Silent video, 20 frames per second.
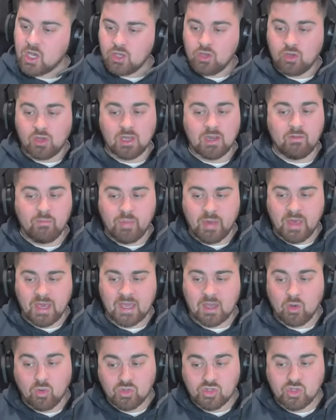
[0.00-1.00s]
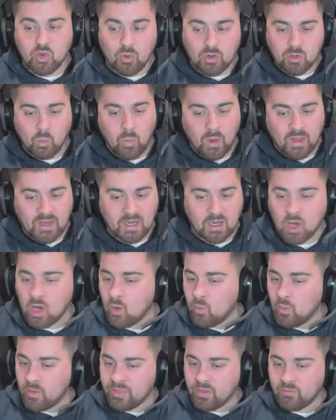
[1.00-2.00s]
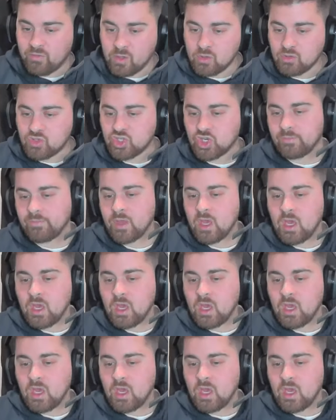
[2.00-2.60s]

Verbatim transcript: You can even pick who's going to win it all with the future.